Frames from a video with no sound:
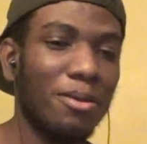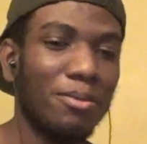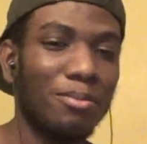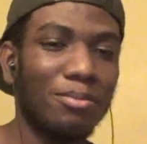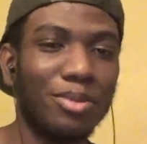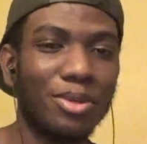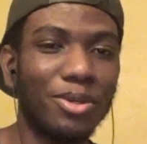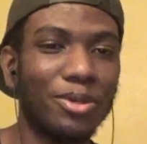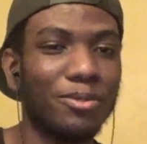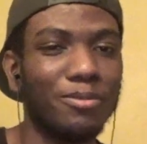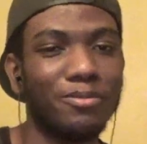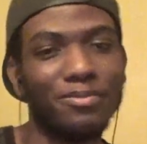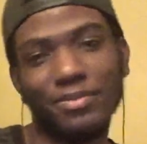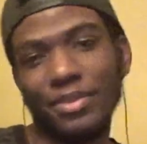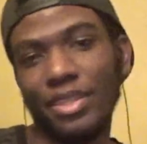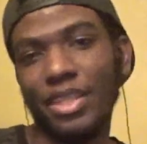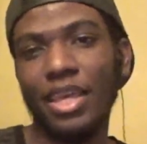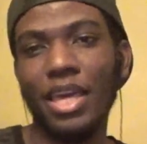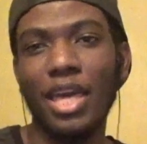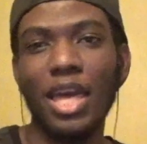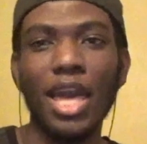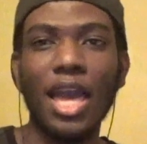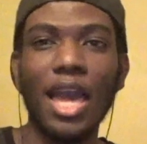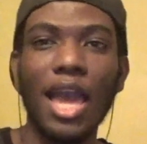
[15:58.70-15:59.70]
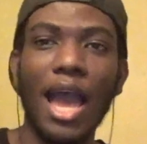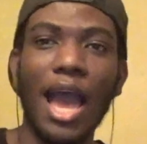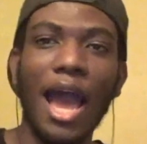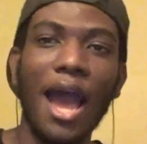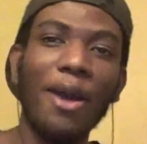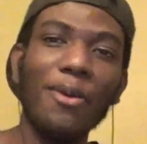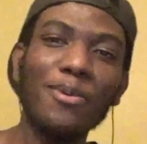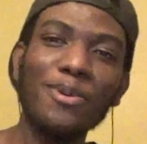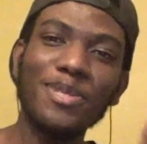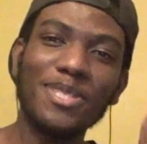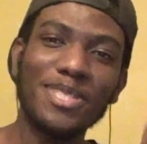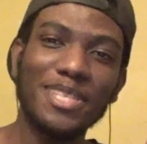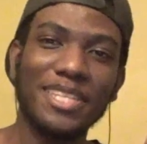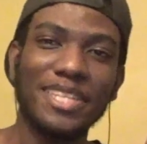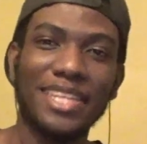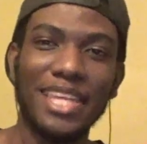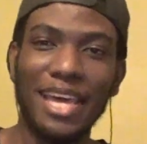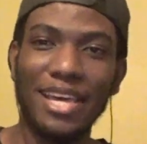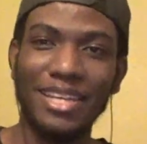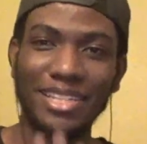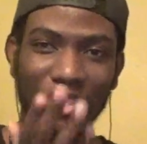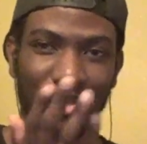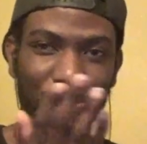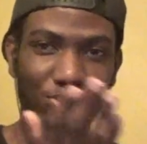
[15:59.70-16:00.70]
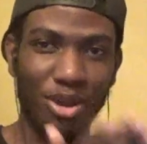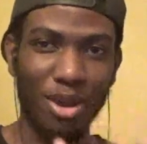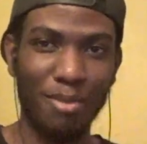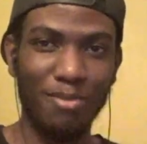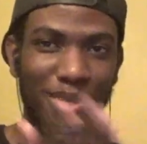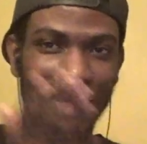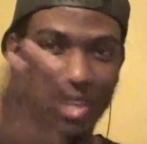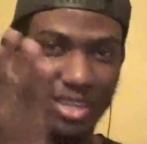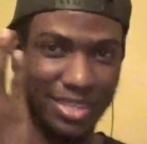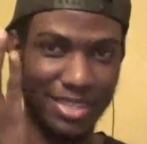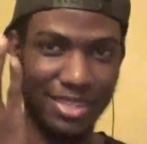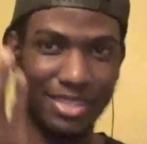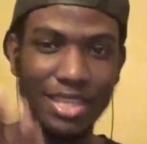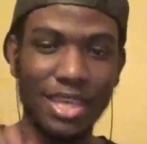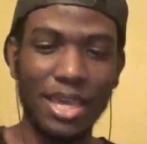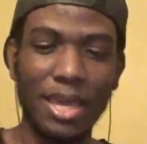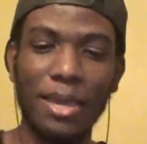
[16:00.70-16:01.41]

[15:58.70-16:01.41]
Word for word: Bro, how is it that Schwabilis,